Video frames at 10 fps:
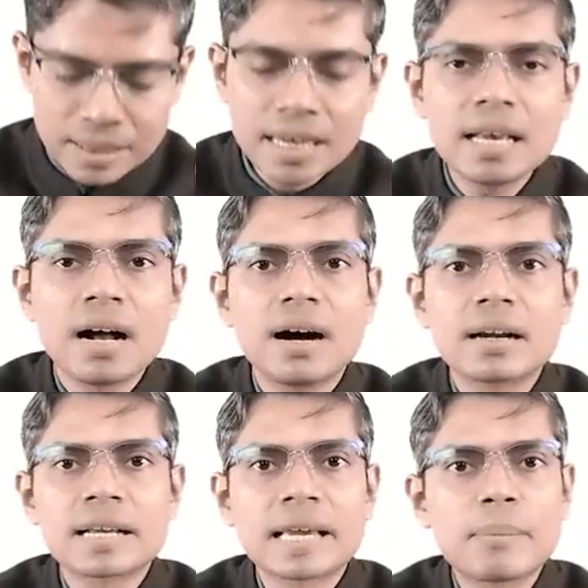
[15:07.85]
they
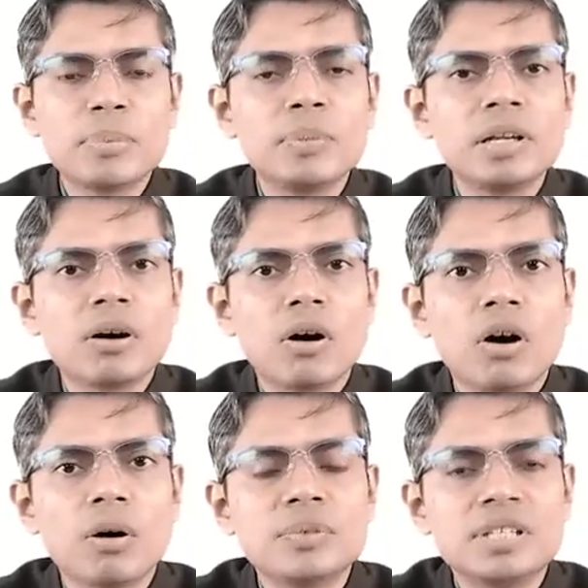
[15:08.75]
are capable
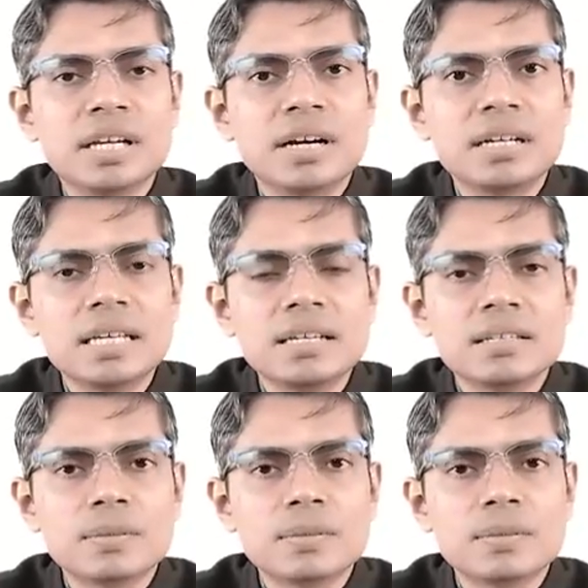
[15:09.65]
of generating